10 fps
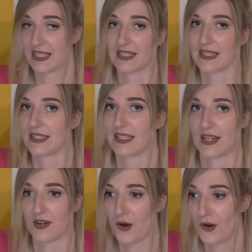easily
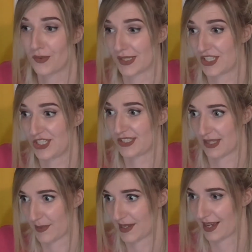said no, which is
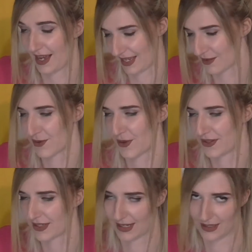something I have
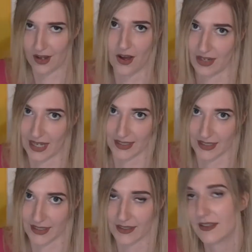heard a lot
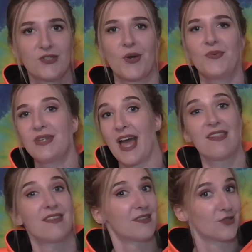lately. So
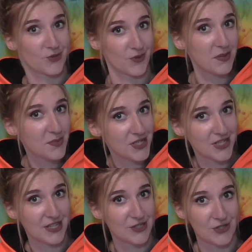now that the screen
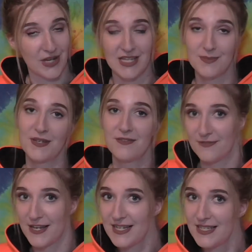printing issue has been
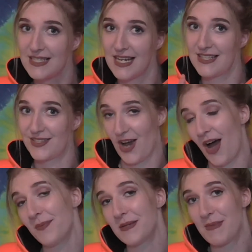fixed, it's
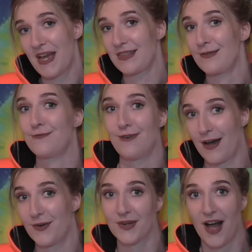time to make the
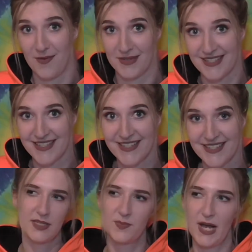final garments.
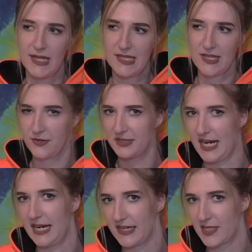This part's a little
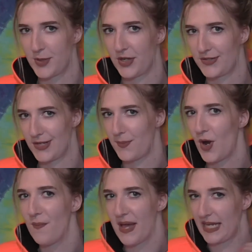tedious because I'm
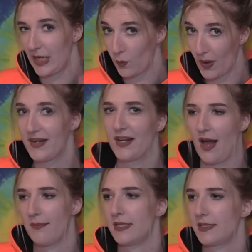not making one
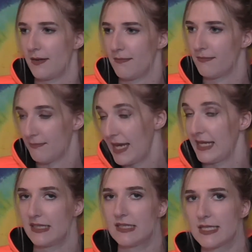garment, I'm
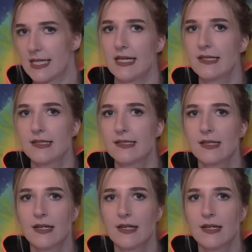making six.